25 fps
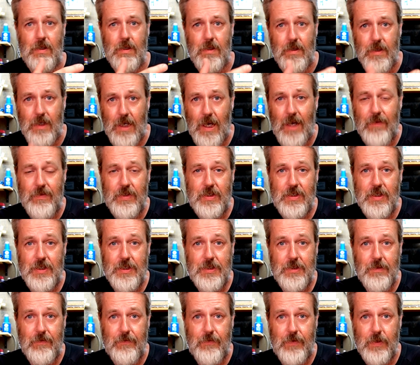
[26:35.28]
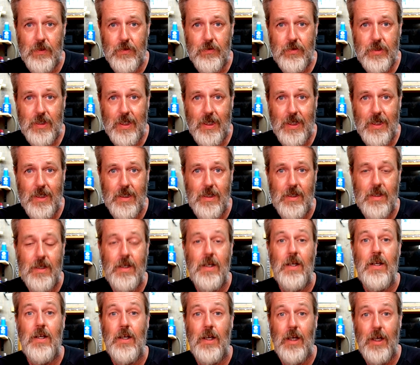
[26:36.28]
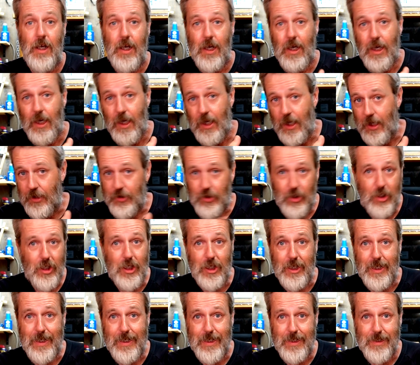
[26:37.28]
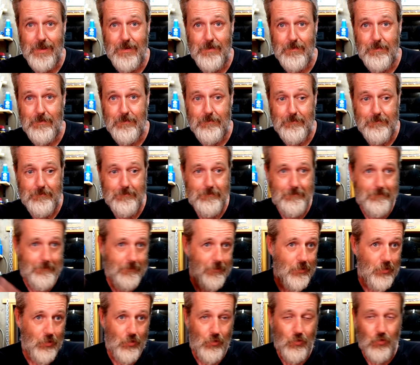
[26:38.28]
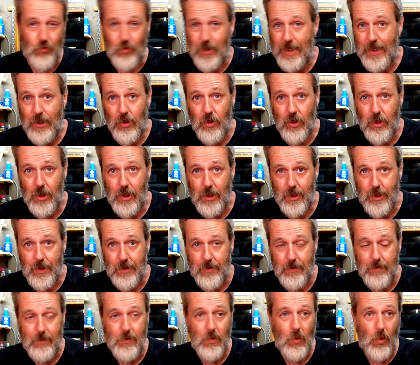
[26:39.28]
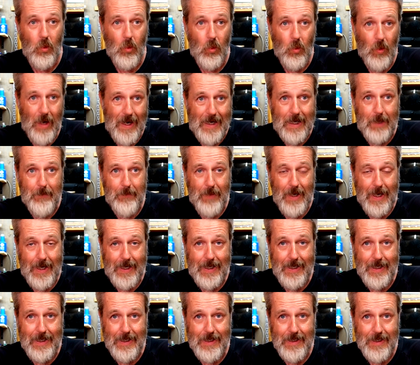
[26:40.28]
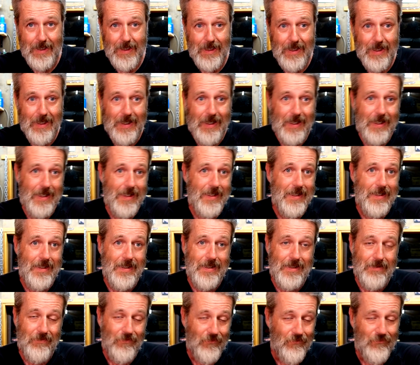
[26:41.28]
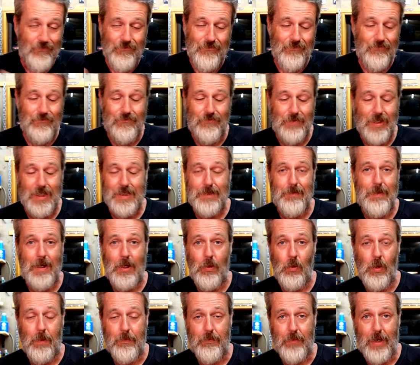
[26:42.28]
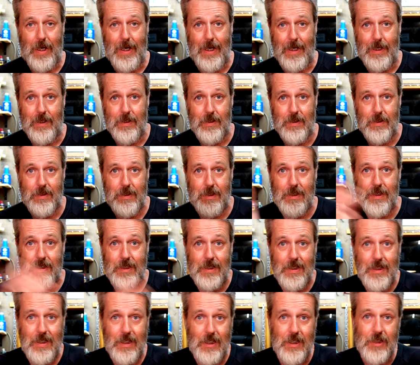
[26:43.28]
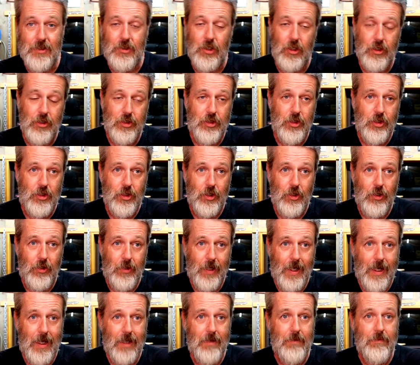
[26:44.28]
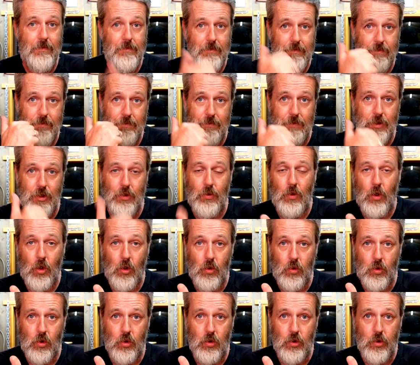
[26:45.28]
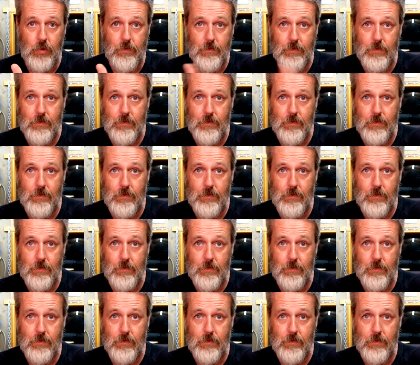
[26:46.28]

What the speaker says: you have a decent filter and you clean it, re-oil it, whack it back in. Doesn't matter what brand. As long as you do that, you're all good.